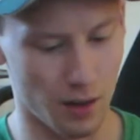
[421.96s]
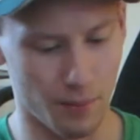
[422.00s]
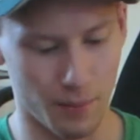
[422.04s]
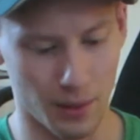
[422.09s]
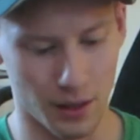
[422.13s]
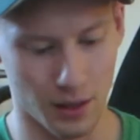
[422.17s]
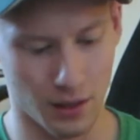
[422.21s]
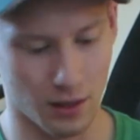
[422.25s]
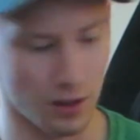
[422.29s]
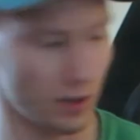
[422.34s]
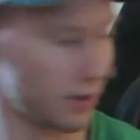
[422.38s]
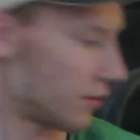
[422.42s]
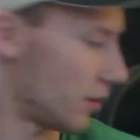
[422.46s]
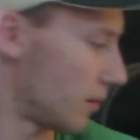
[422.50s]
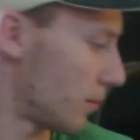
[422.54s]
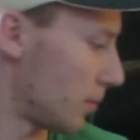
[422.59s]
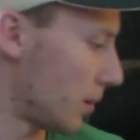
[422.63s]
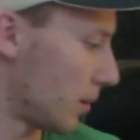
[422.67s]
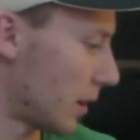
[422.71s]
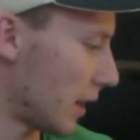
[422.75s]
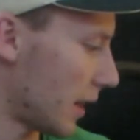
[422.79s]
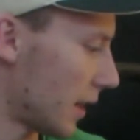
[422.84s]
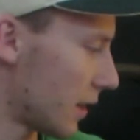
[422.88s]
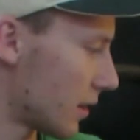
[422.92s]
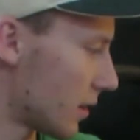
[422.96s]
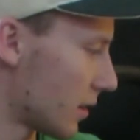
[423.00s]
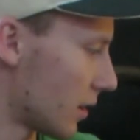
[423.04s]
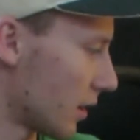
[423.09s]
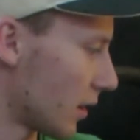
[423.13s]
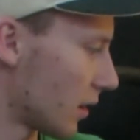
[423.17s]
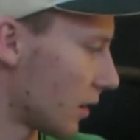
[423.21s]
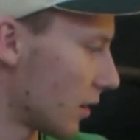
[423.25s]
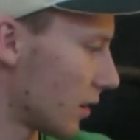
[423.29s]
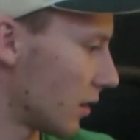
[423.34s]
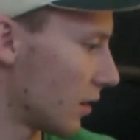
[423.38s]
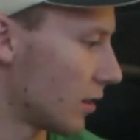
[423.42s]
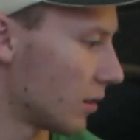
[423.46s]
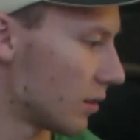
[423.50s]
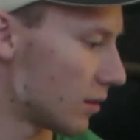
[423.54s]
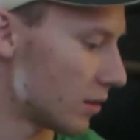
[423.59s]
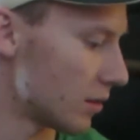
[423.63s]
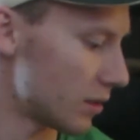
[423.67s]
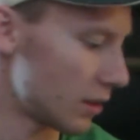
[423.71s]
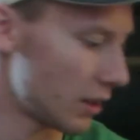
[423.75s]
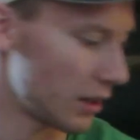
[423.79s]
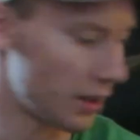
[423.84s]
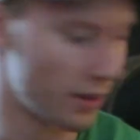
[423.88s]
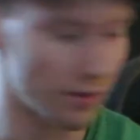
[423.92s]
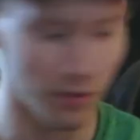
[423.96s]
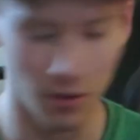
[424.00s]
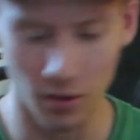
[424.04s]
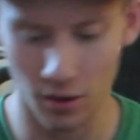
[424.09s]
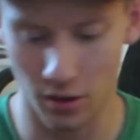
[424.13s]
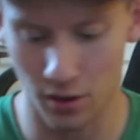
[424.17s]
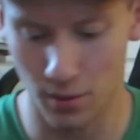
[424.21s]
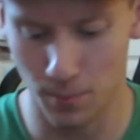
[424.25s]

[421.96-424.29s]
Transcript: myself on plastic. I didn't even know that's